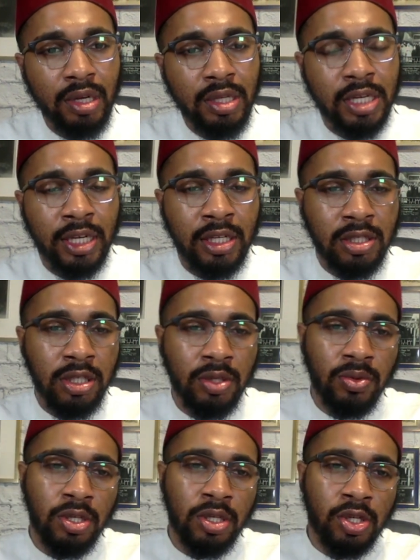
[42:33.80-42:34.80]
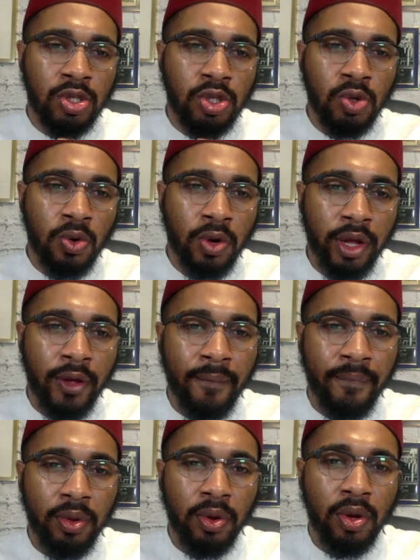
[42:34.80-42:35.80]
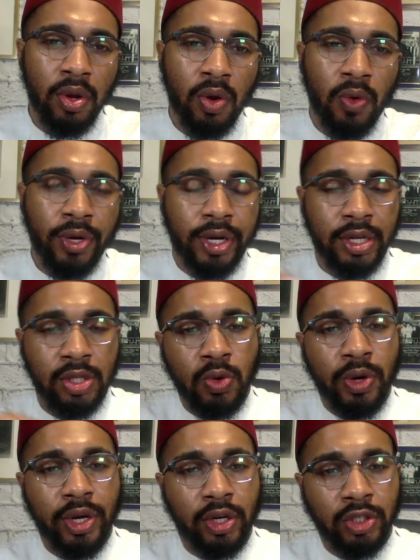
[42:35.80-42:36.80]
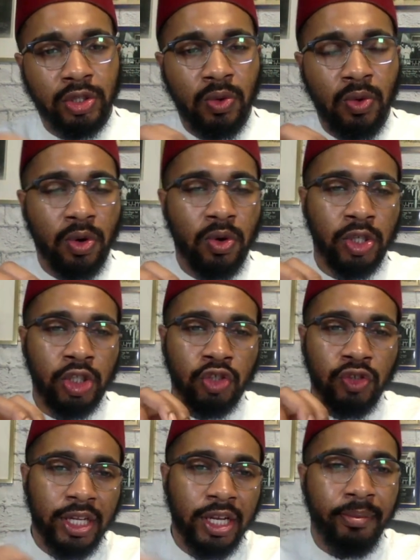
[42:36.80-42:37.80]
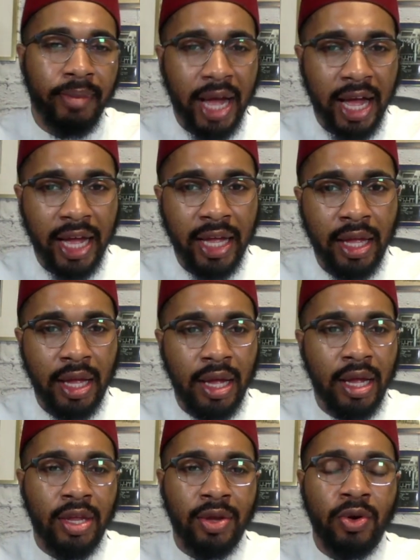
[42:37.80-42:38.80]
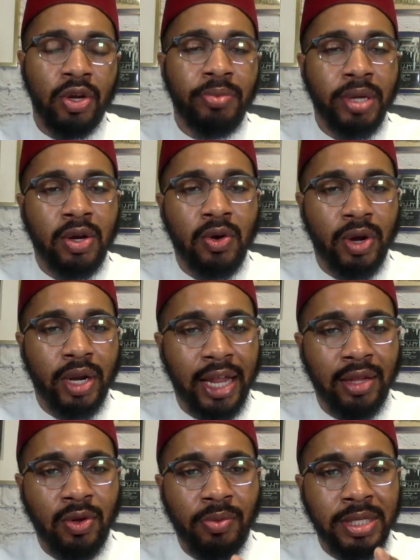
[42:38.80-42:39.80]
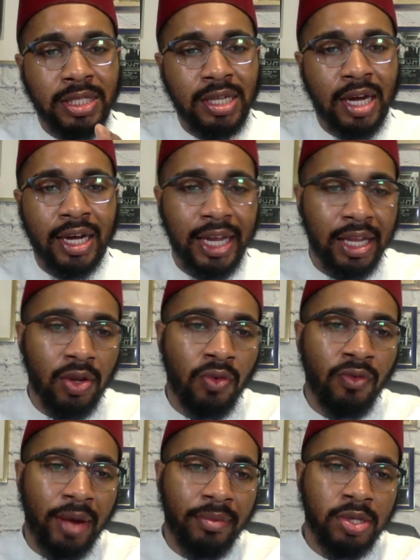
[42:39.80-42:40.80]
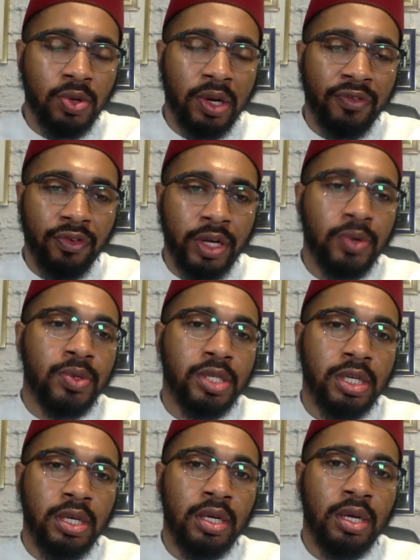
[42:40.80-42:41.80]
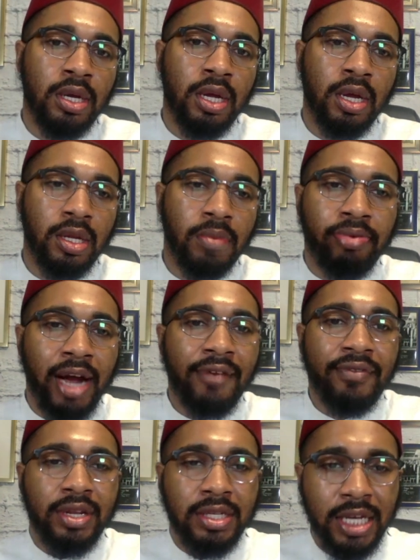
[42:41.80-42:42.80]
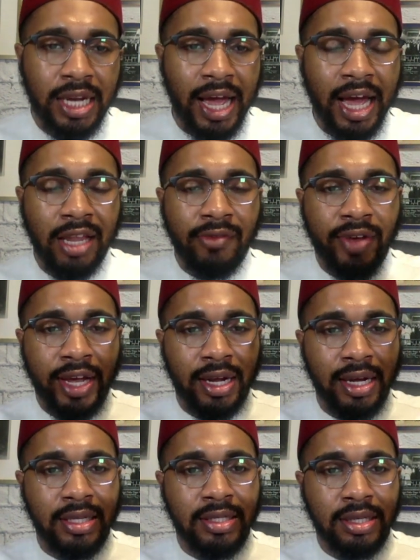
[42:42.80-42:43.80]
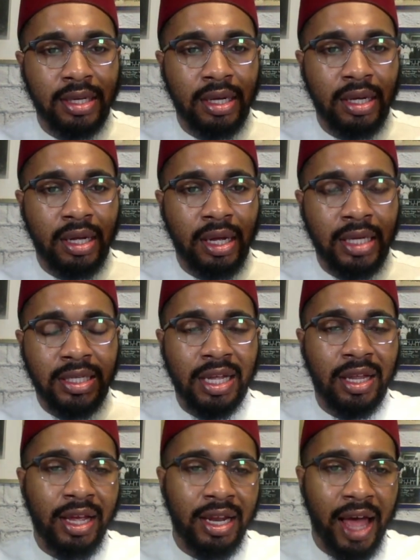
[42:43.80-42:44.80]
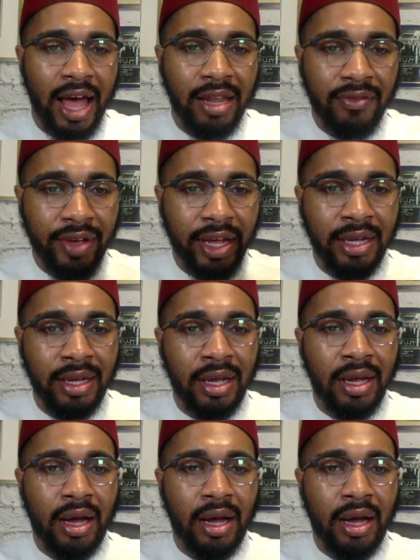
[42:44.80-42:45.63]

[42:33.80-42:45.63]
to distort or to contort or constrict your mind, you're going to be caught in that. You're going to be stuck in that low vibratory frequency. The prophet is here to elevate us. He's here to elevate